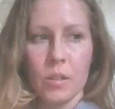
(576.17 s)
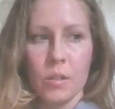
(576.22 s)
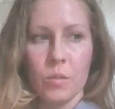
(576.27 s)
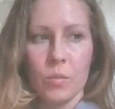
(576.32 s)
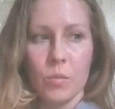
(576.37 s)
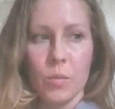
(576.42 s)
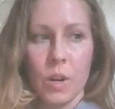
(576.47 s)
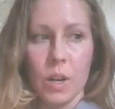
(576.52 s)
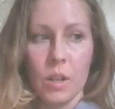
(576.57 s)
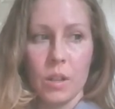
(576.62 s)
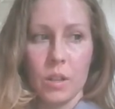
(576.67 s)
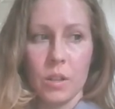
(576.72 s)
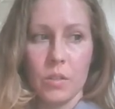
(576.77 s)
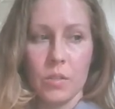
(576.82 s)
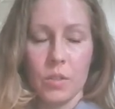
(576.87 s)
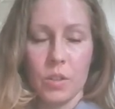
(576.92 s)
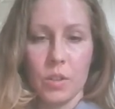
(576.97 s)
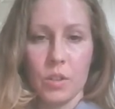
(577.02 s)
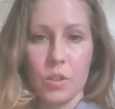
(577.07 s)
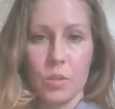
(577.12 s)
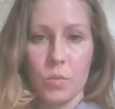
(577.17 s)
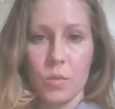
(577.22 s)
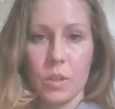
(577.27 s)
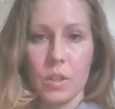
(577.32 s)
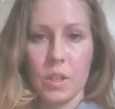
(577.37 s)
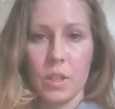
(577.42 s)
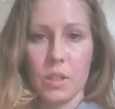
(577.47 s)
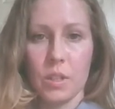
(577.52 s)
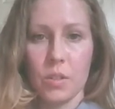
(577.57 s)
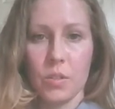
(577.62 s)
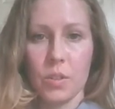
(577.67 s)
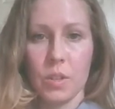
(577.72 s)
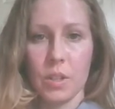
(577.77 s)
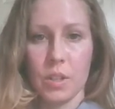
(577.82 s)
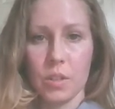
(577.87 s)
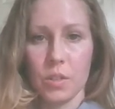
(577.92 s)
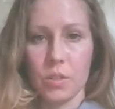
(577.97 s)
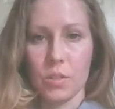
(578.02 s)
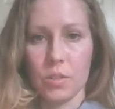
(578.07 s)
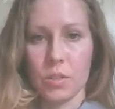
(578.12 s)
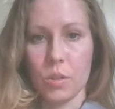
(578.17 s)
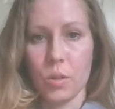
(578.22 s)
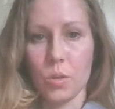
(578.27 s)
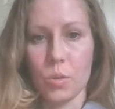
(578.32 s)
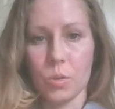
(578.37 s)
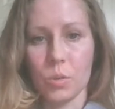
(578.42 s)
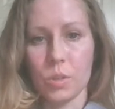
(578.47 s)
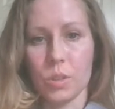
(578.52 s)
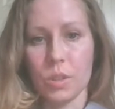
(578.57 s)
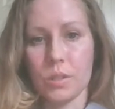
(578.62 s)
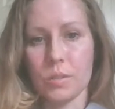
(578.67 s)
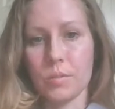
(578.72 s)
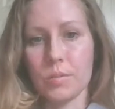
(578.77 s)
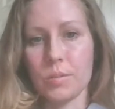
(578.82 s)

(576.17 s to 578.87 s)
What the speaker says: well over 22 years old.